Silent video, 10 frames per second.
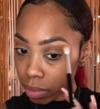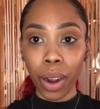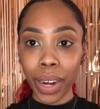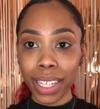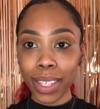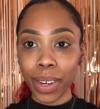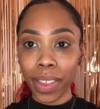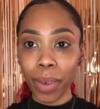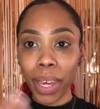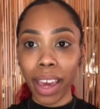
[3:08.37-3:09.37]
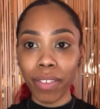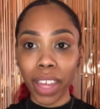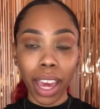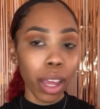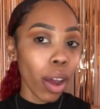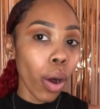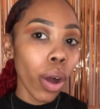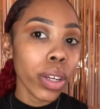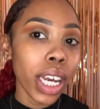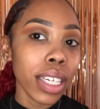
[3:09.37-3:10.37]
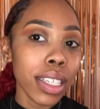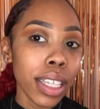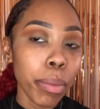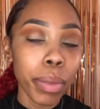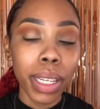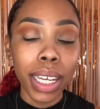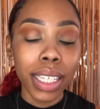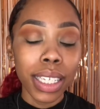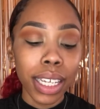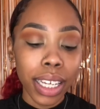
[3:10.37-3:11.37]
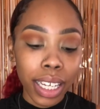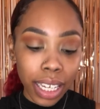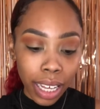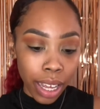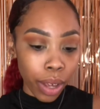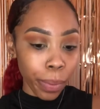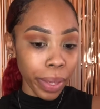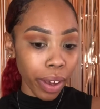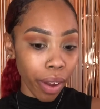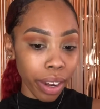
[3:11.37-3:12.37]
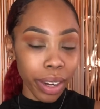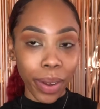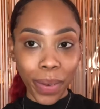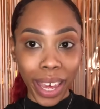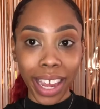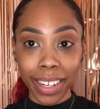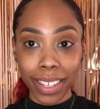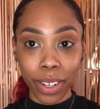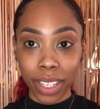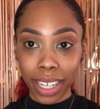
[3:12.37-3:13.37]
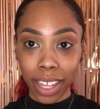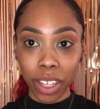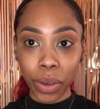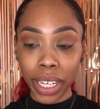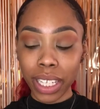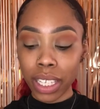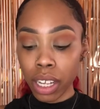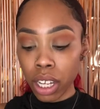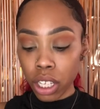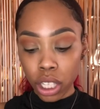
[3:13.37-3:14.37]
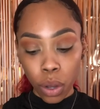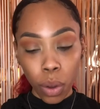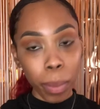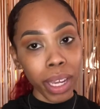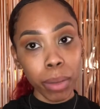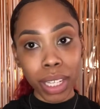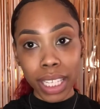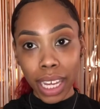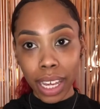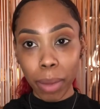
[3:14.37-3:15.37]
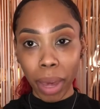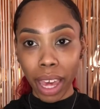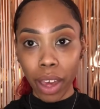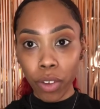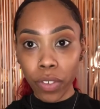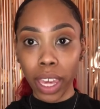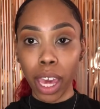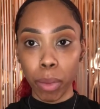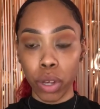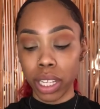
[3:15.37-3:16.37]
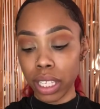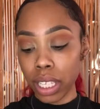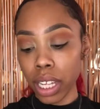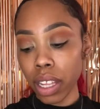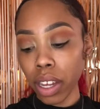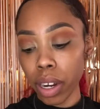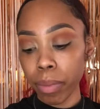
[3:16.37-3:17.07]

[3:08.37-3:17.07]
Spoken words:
All right, so now that we have that all nice and blended, we are going to go ahead and start to cut the crease. So I'm going to be taking my e.l.f. Camo concealer,